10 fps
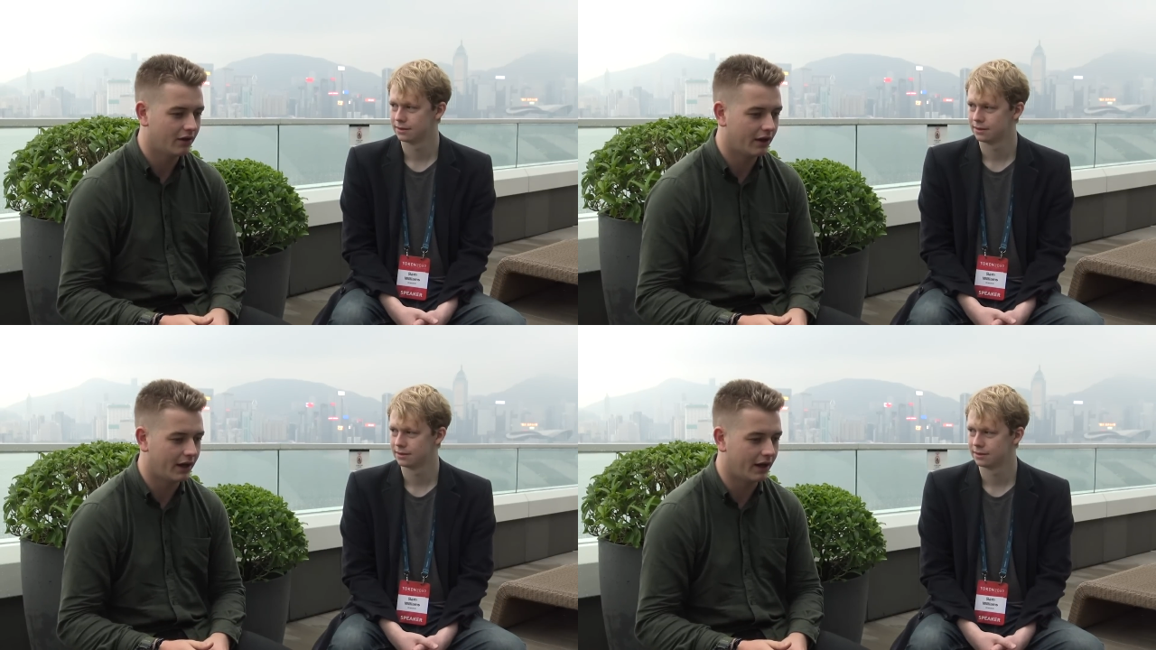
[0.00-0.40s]

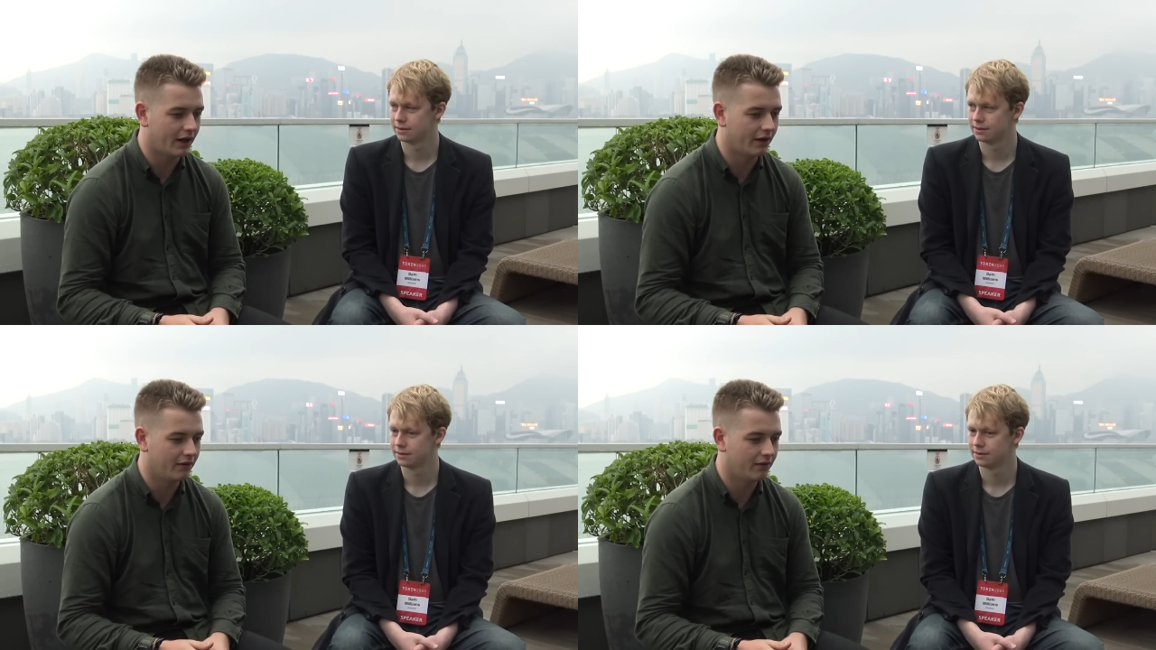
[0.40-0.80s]

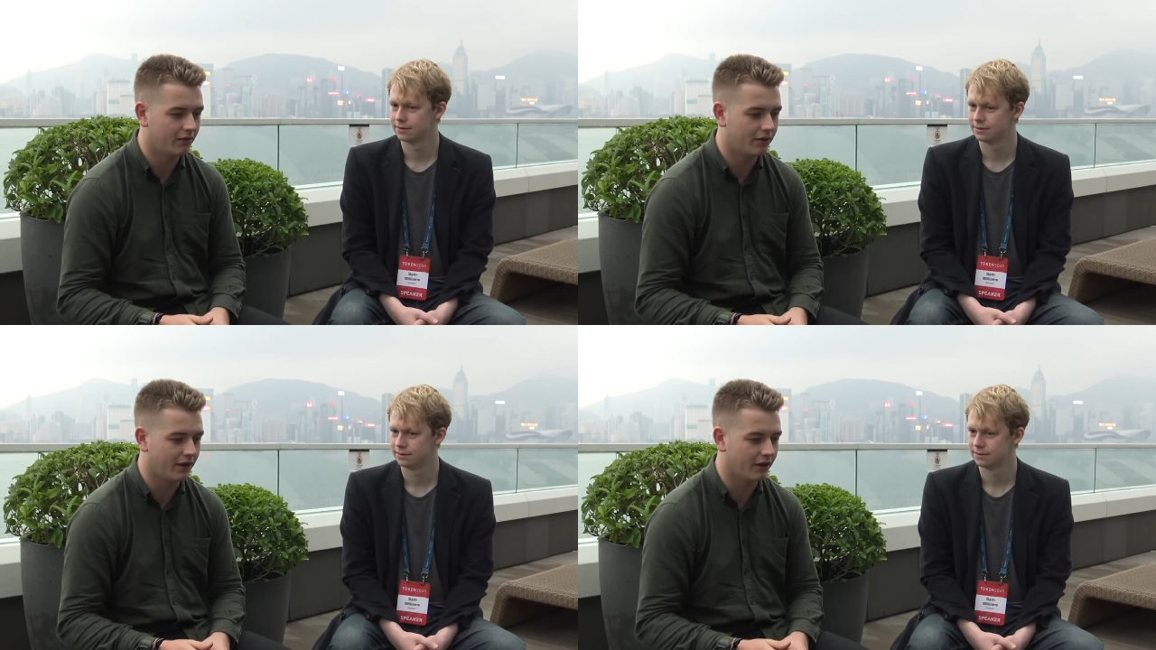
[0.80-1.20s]
Speaker 1: uh,
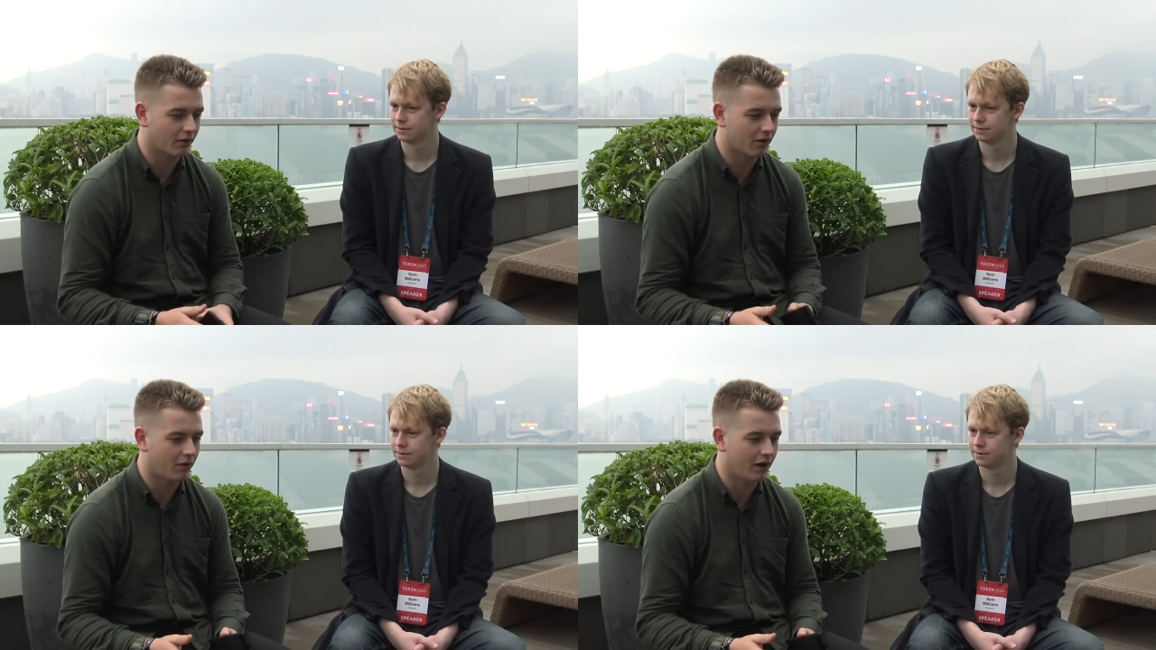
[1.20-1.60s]
thing
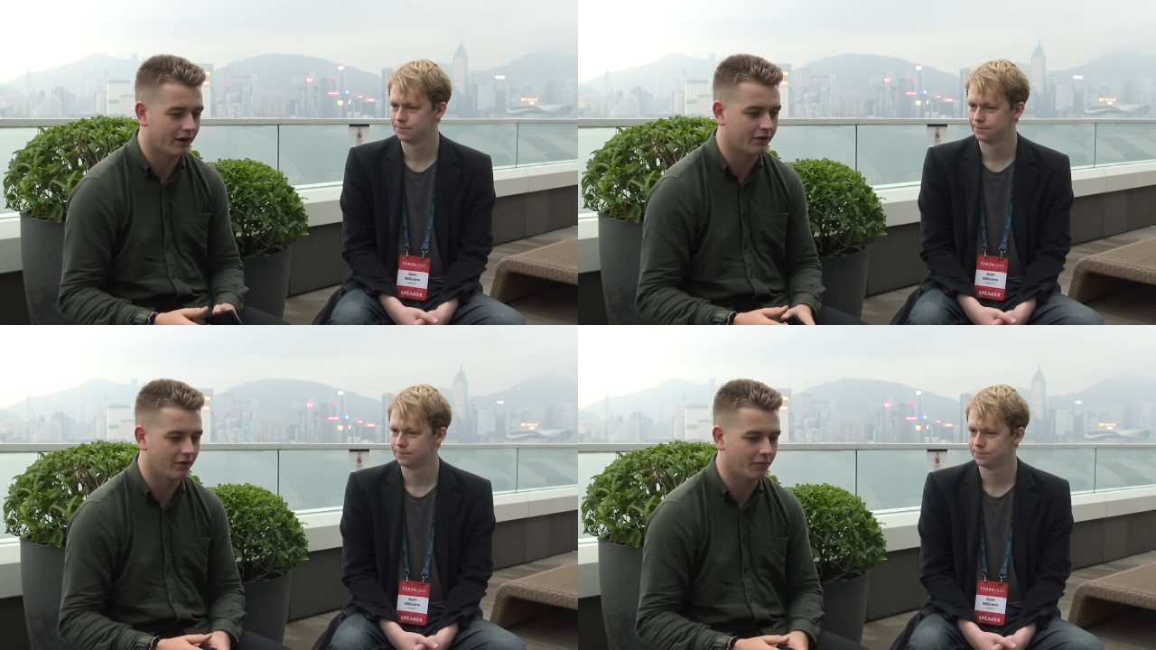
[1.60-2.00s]

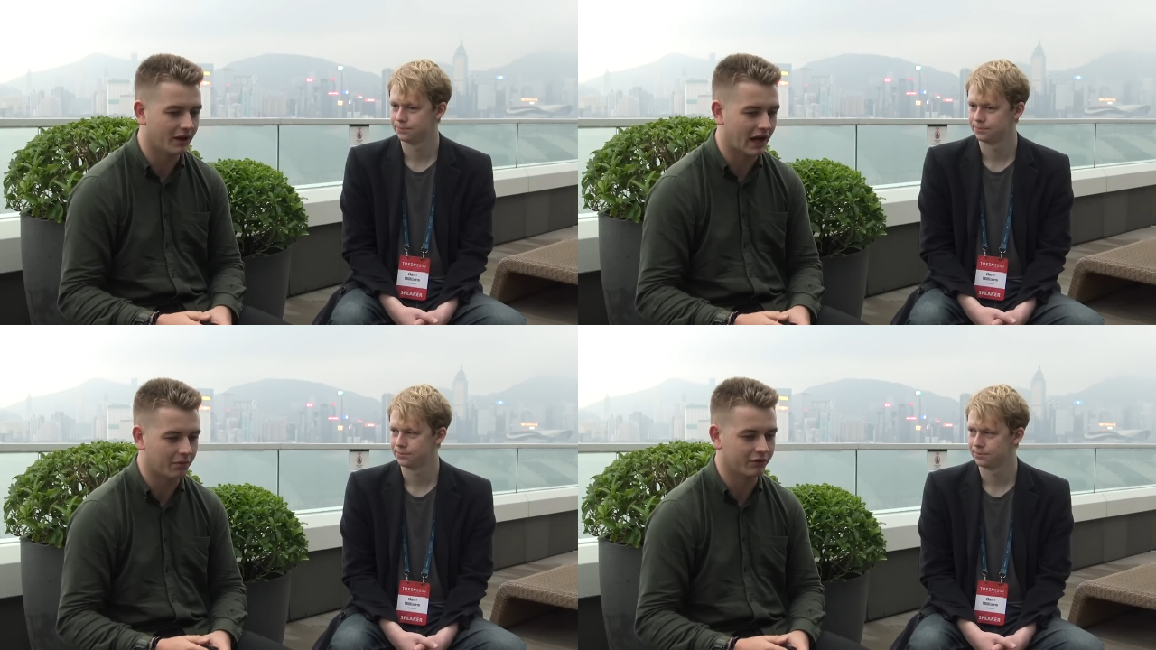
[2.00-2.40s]
required to
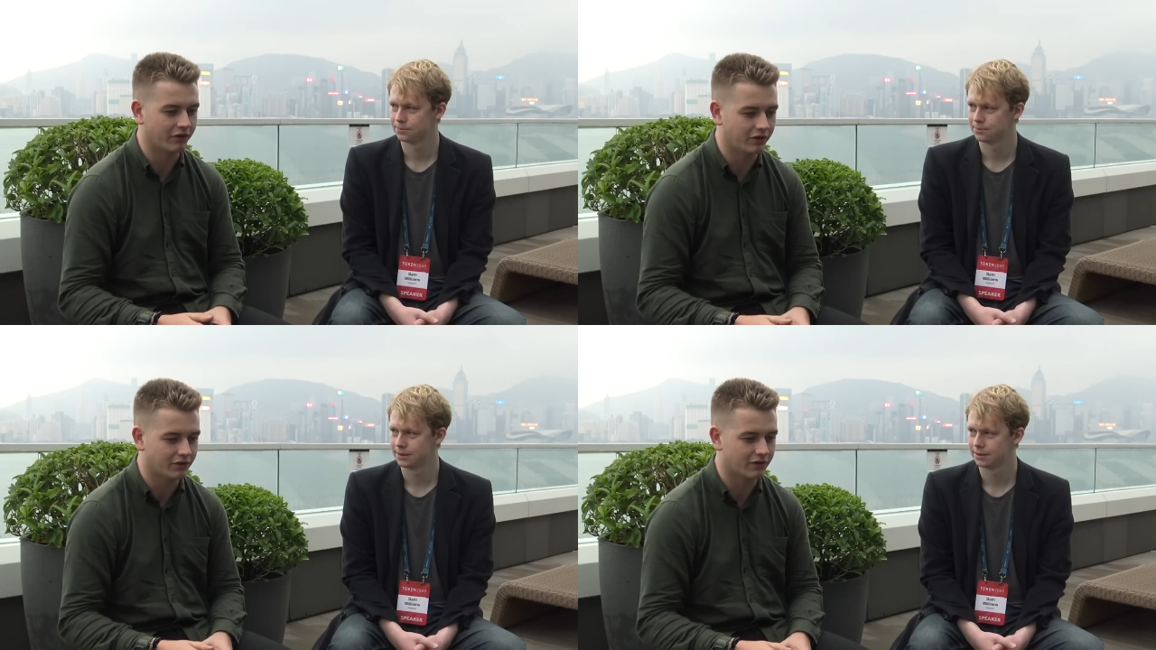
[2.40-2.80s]
be able
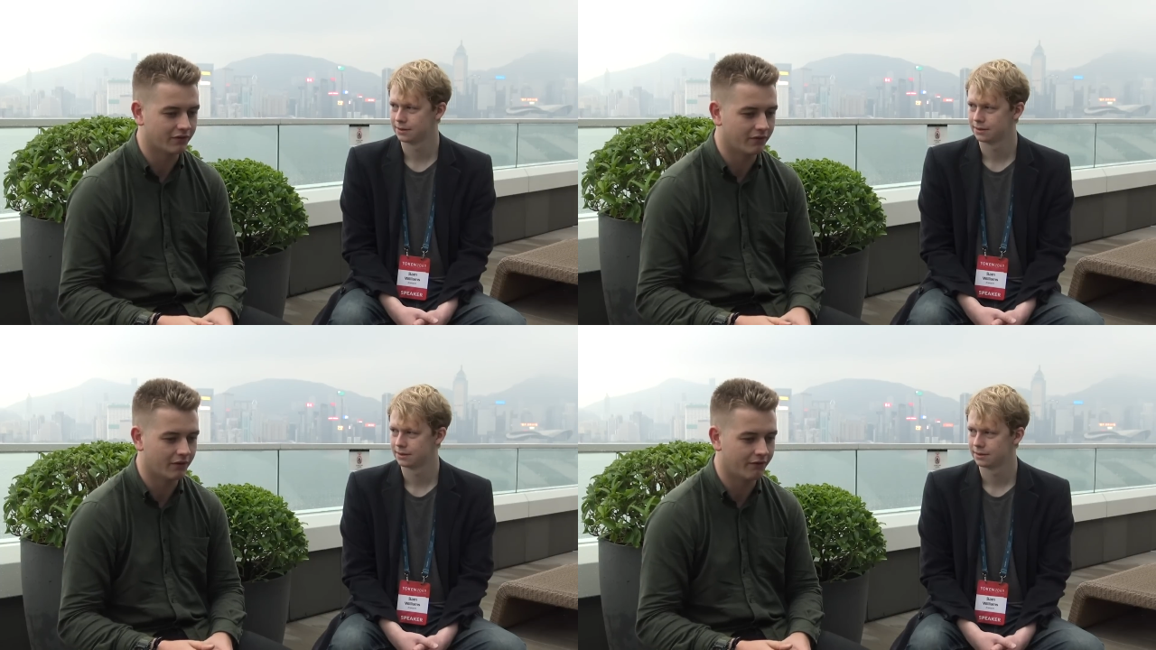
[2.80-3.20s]
to use a
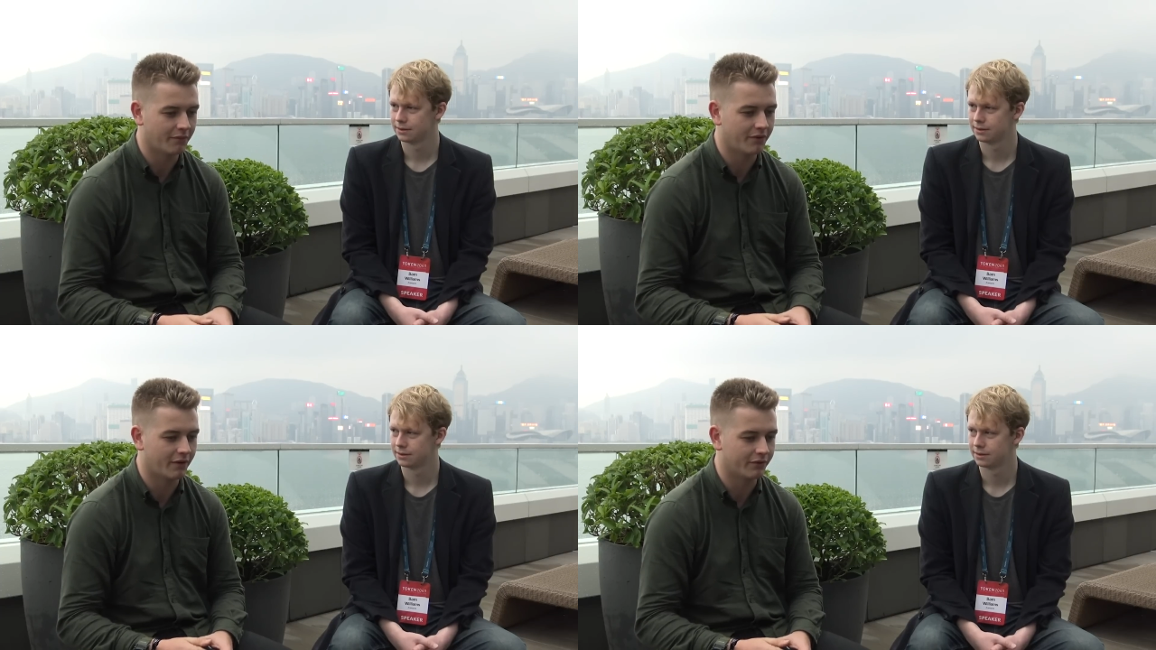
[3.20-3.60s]

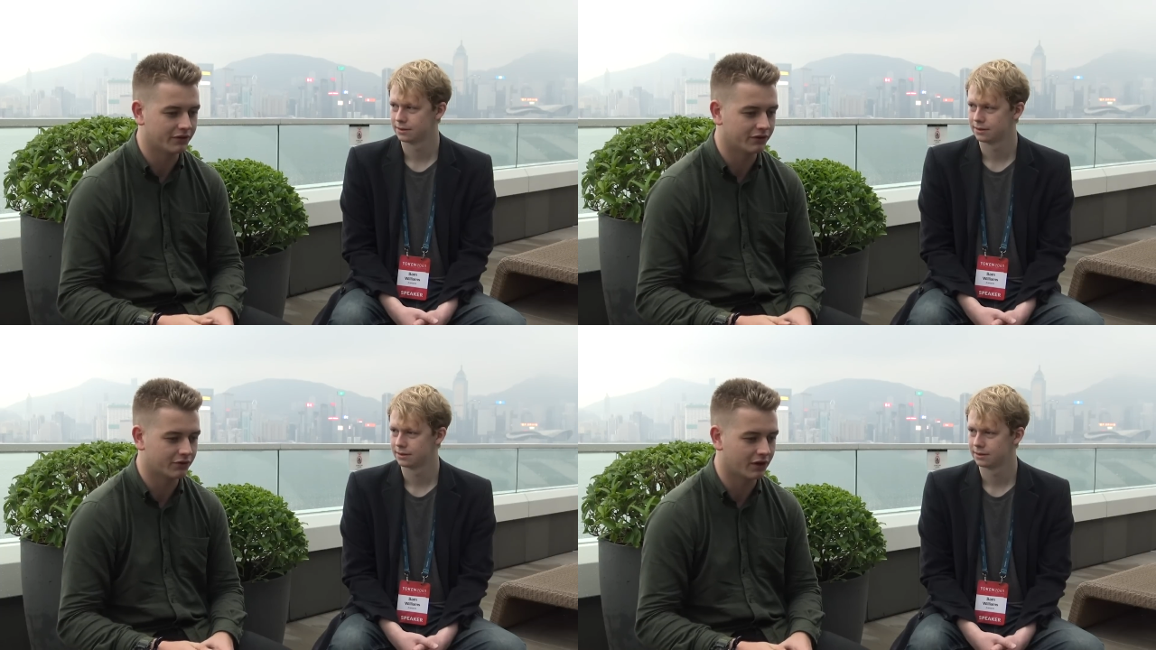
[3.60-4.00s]
VPN, which
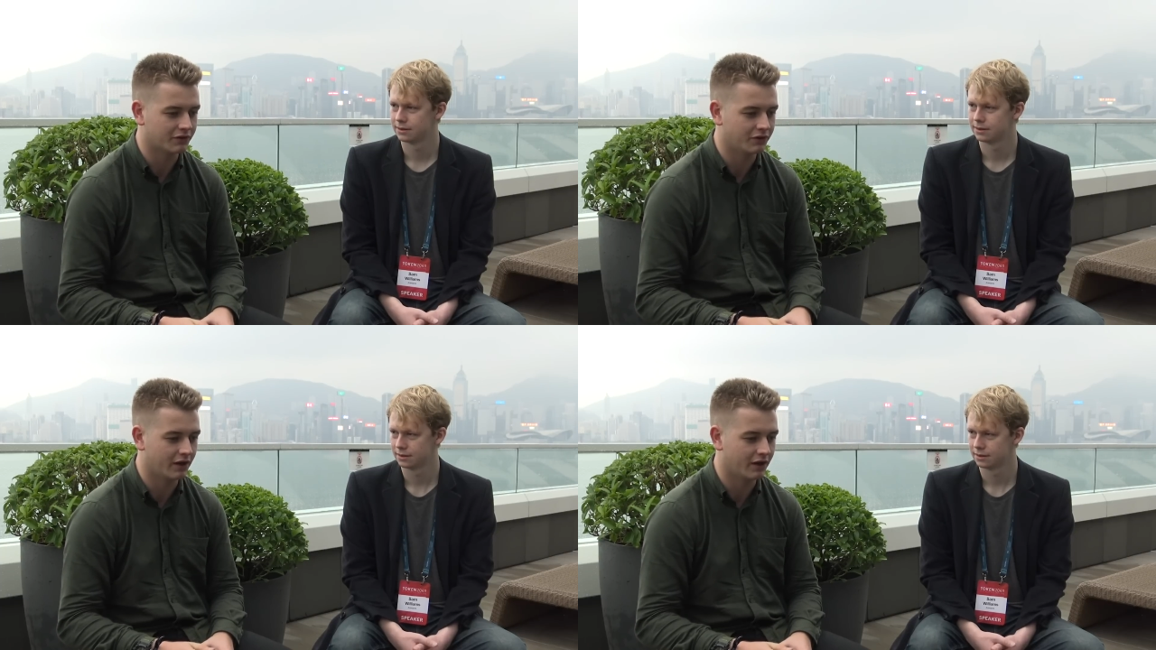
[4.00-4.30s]
is trust.